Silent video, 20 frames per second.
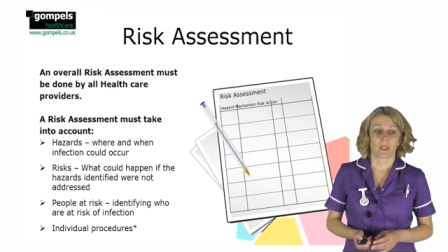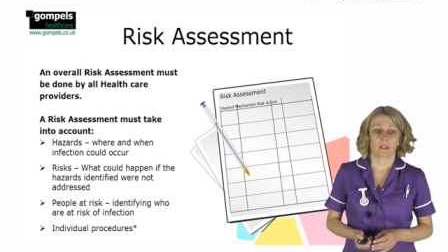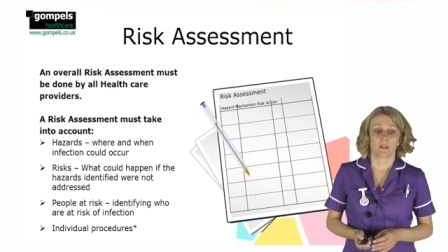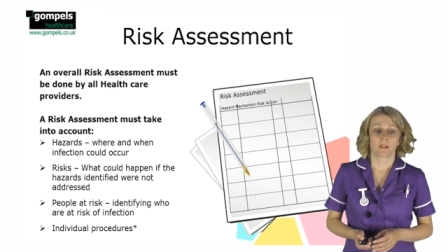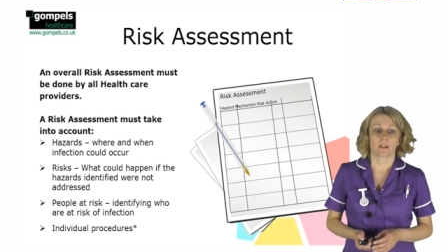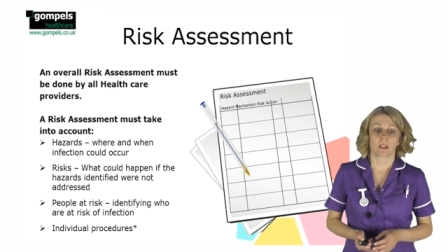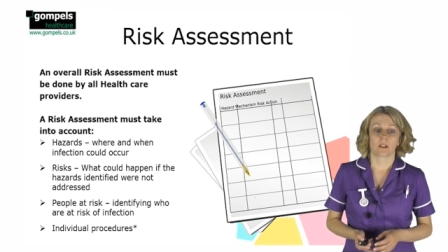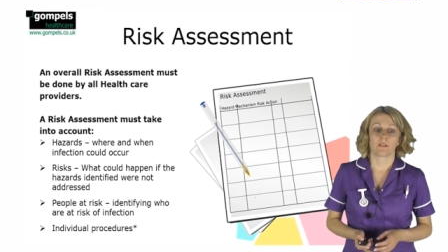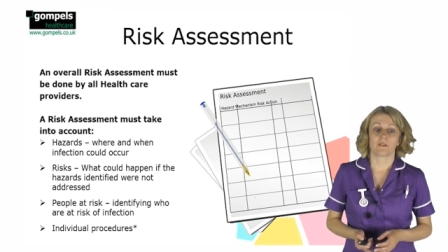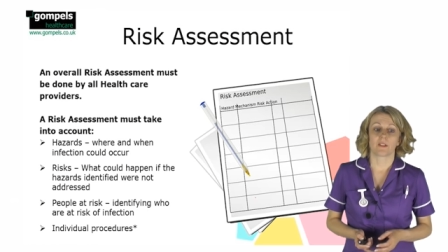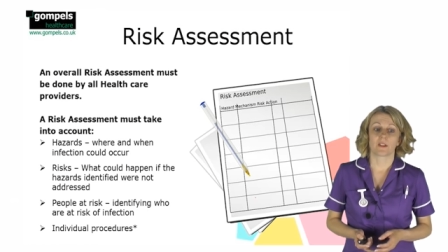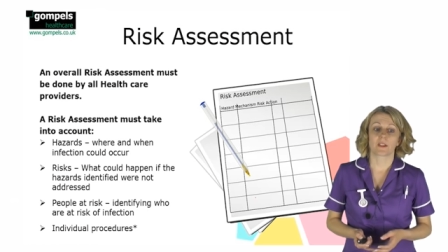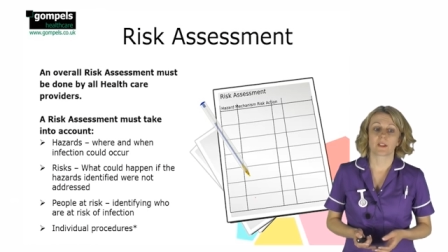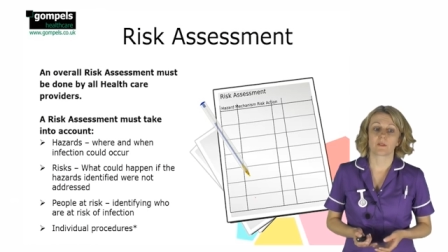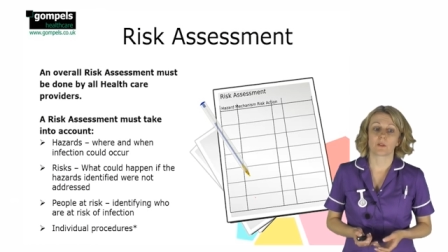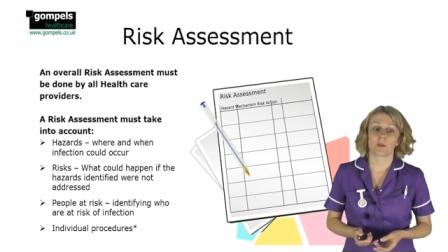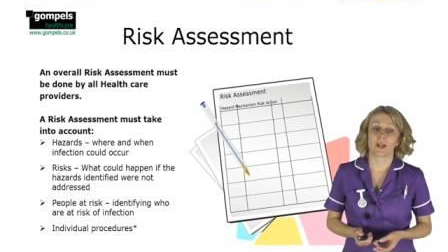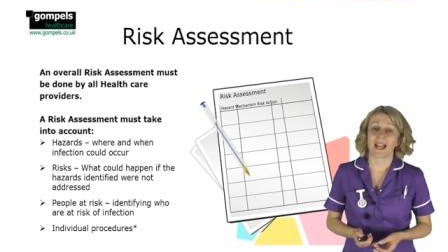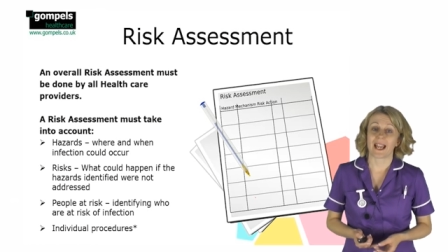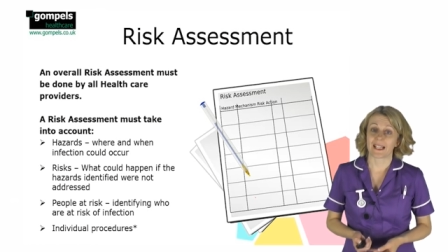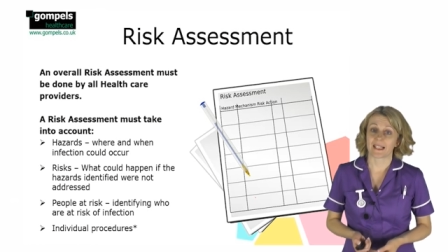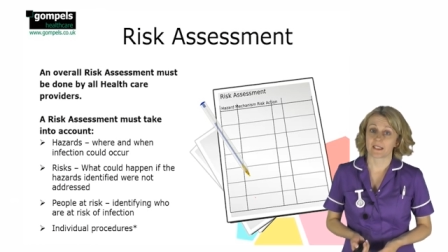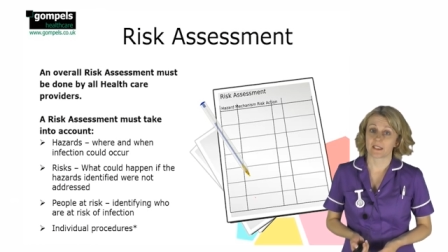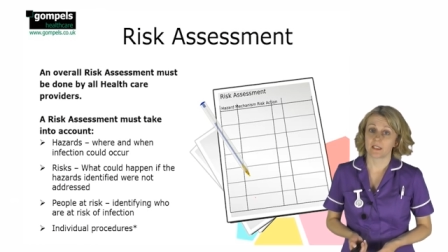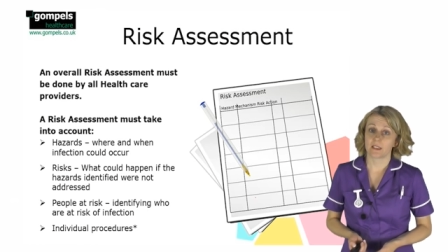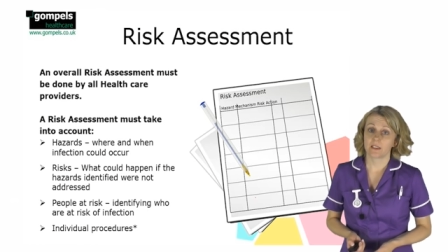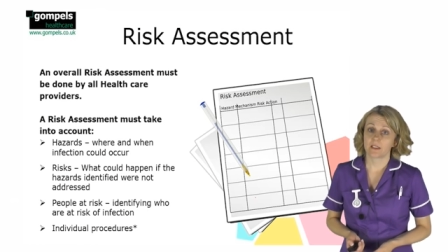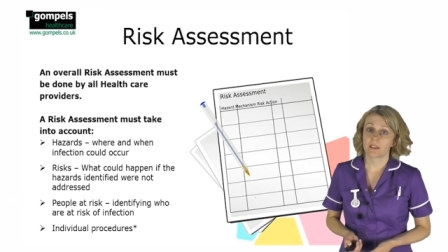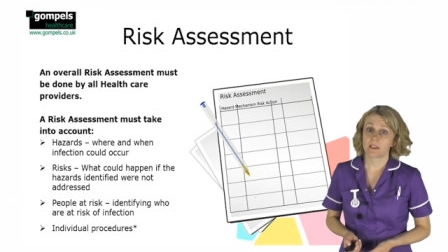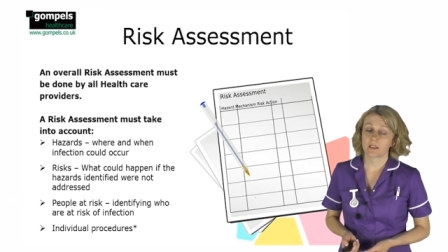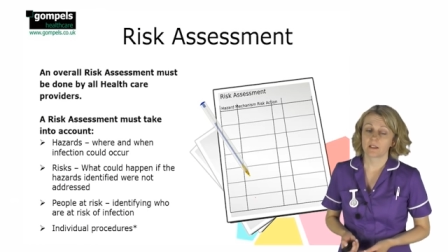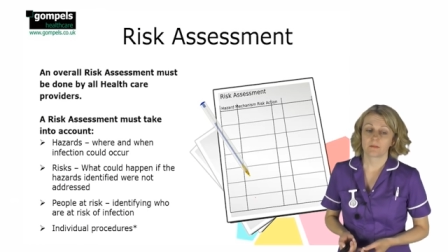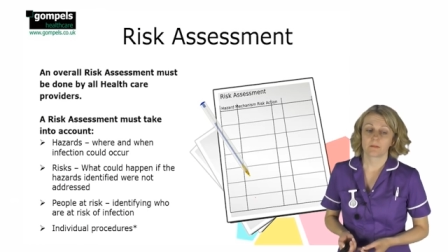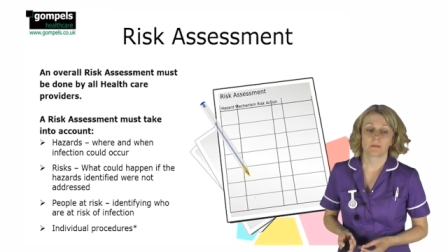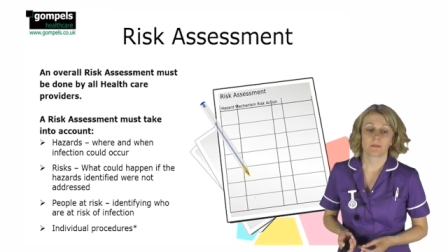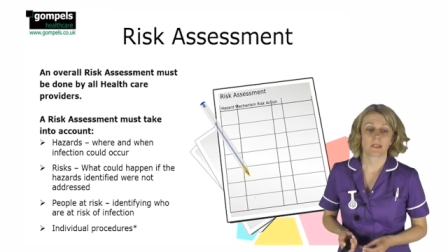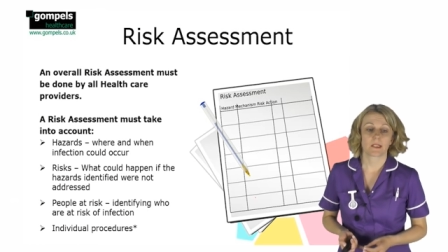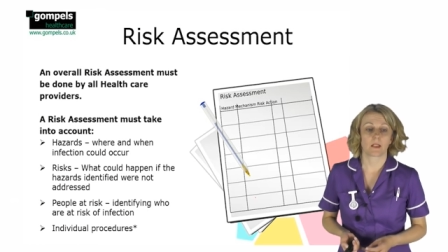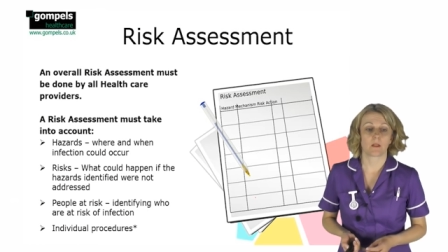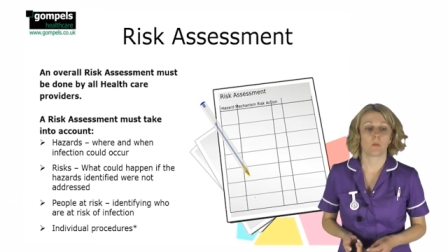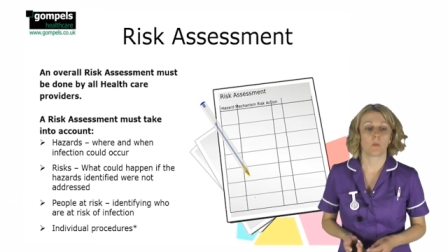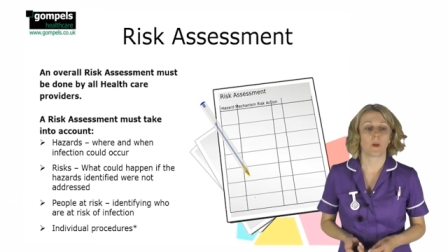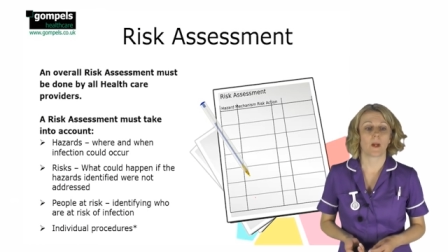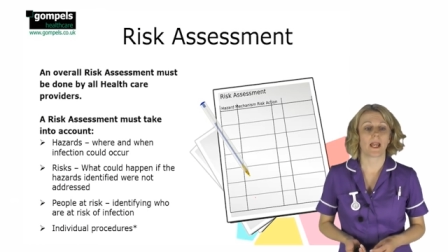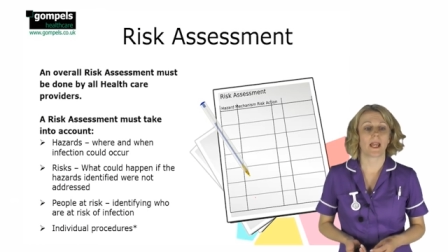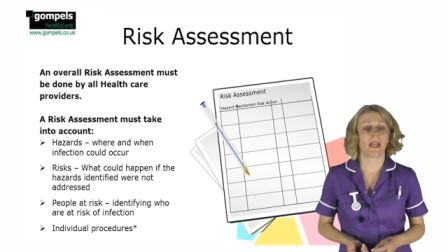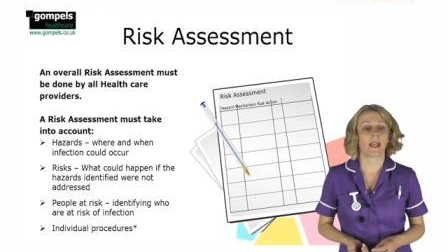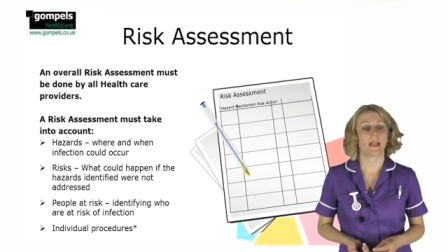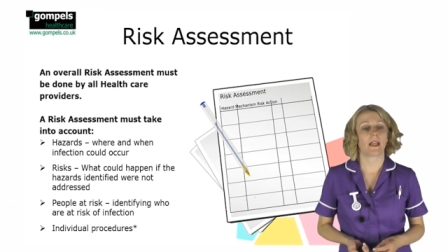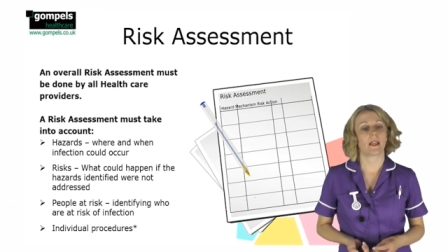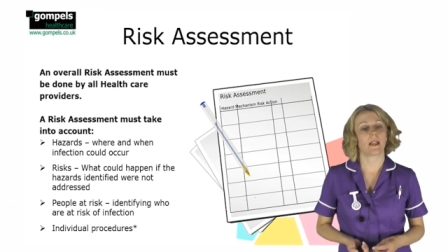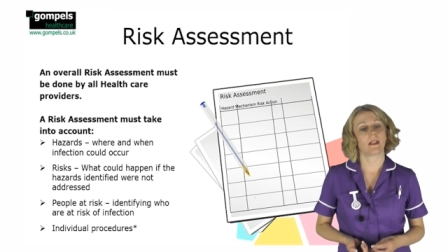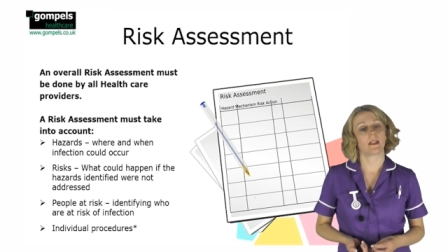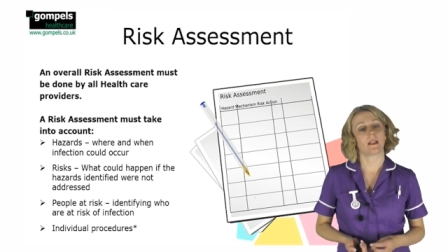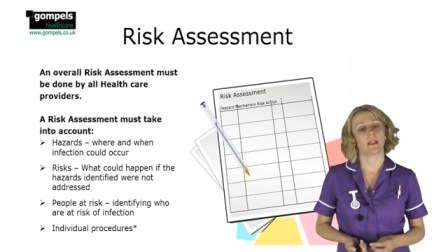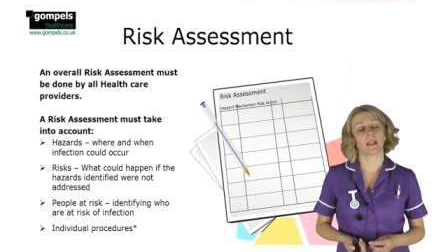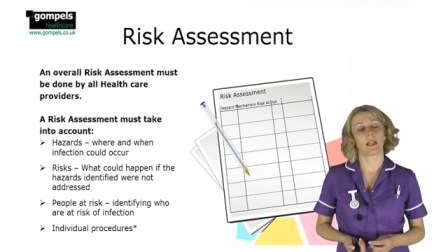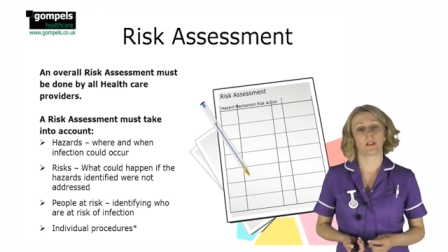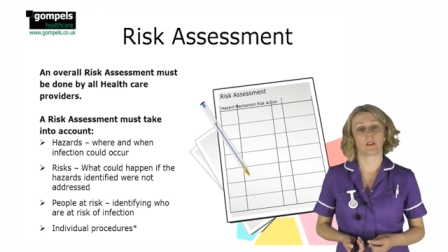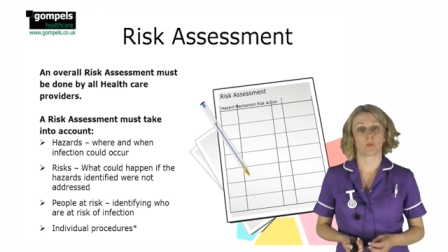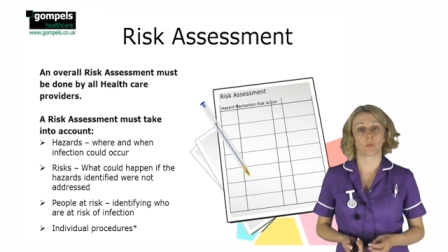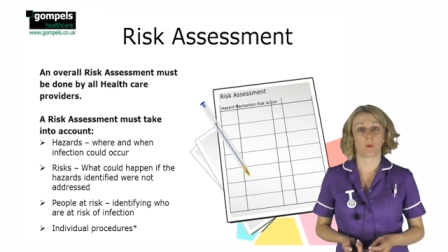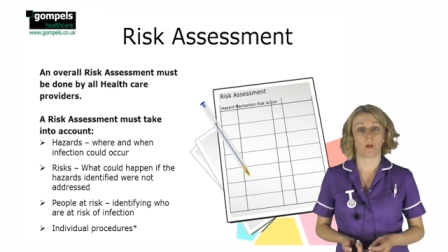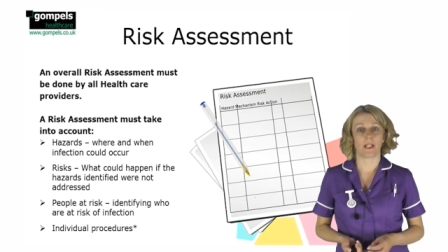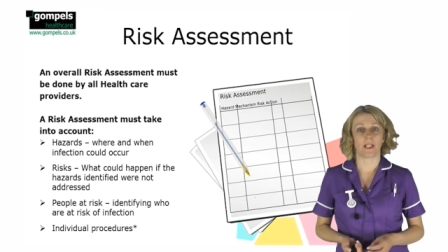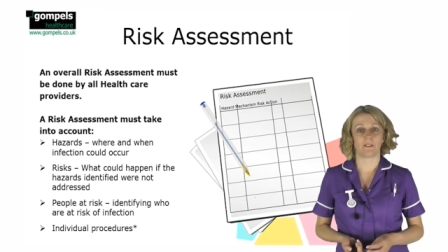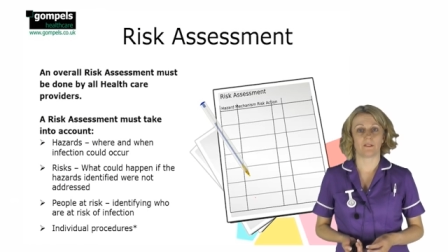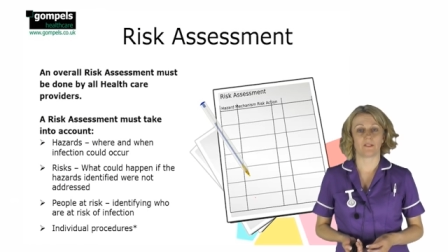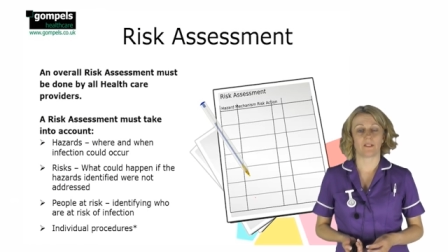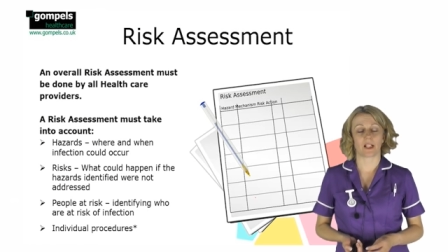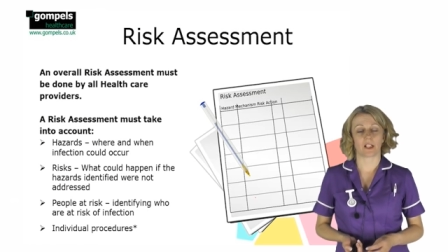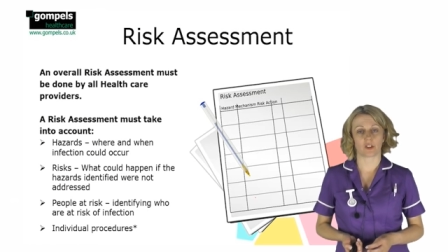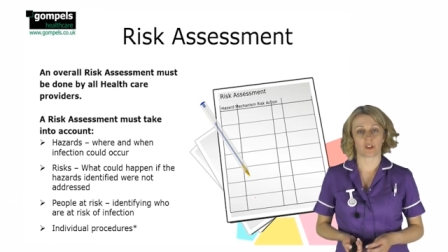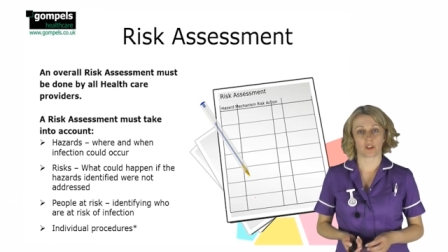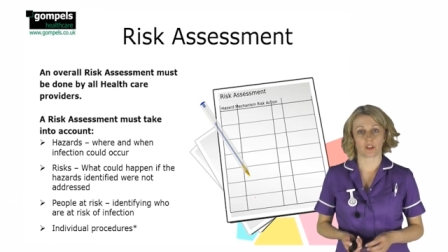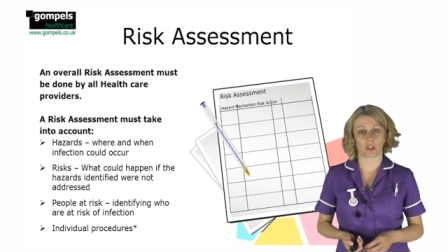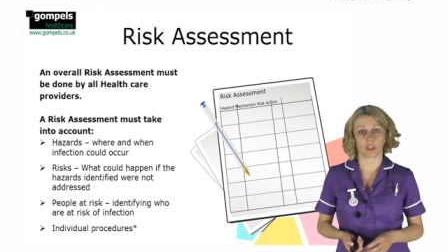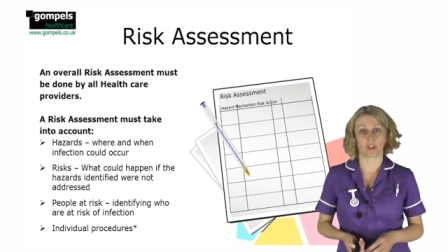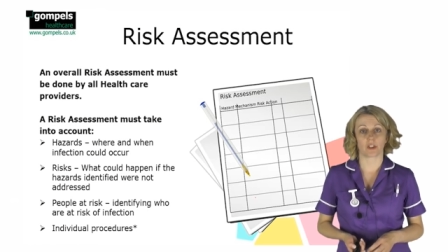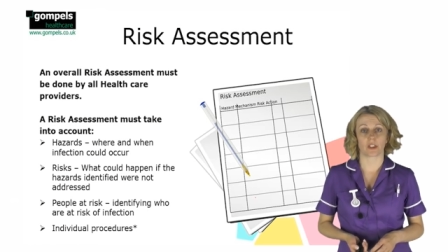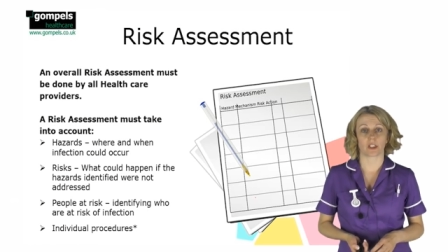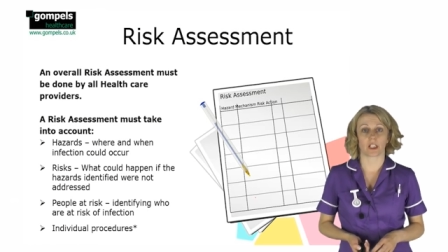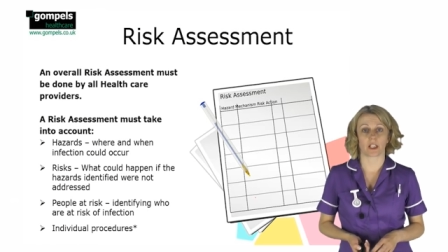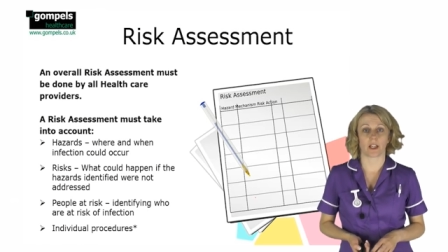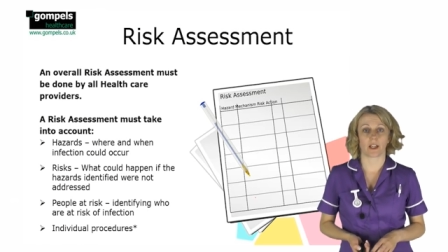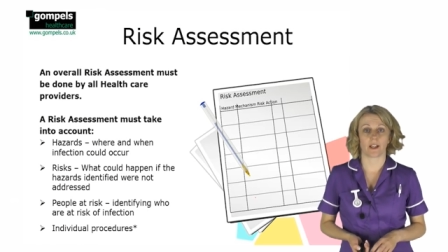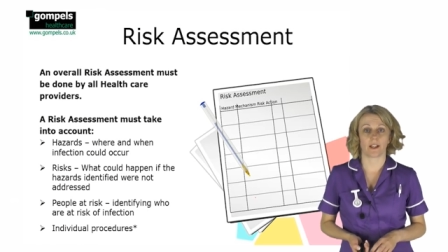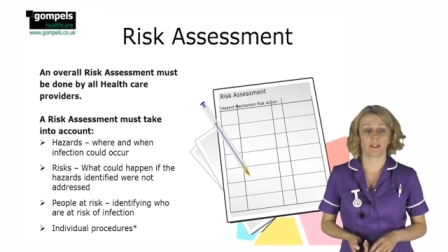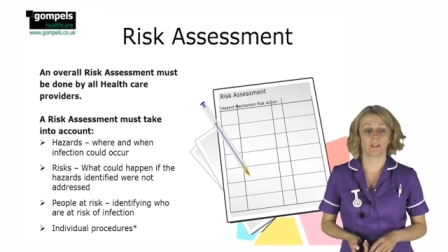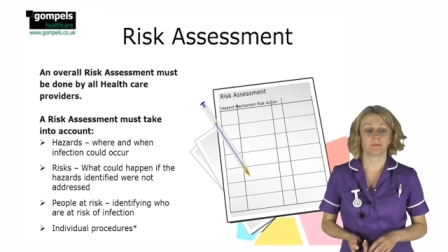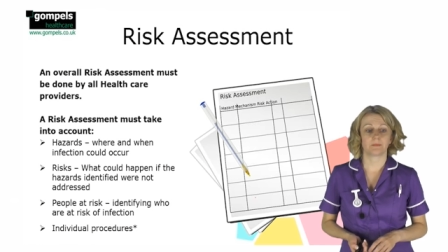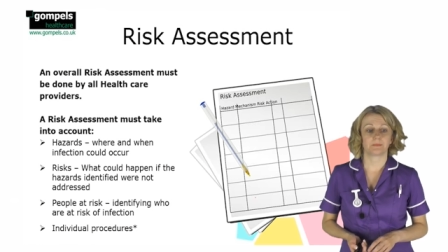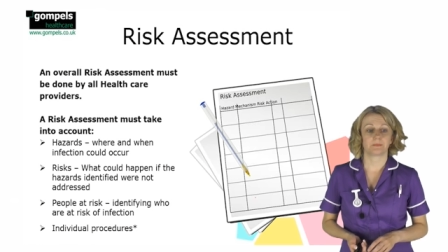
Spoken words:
So first of all, hazards. So where and when infection could occur.